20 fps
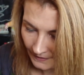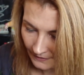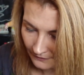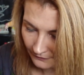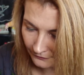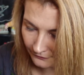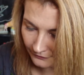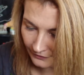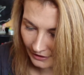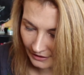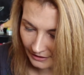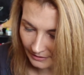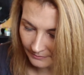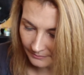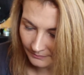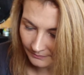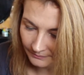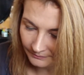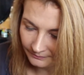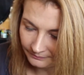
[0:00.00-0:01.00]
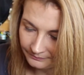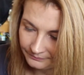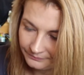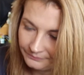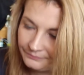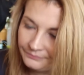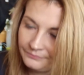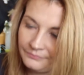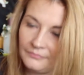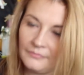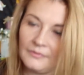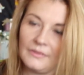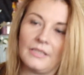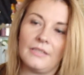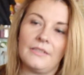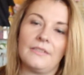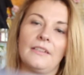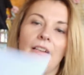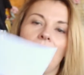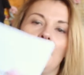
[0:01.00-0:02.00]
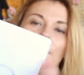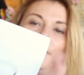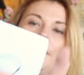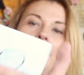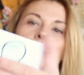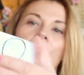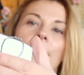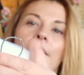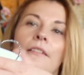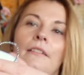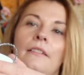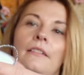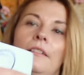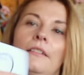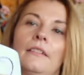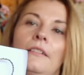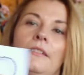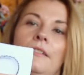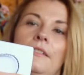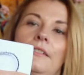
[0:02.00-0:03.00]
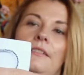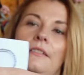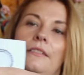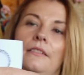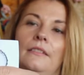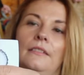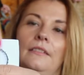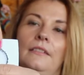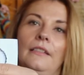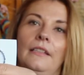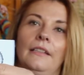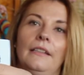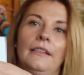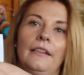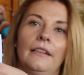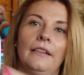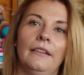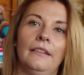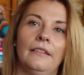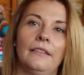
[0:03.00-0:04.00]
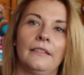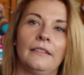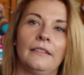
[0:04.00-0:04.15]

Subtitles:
frame to start with. There you go.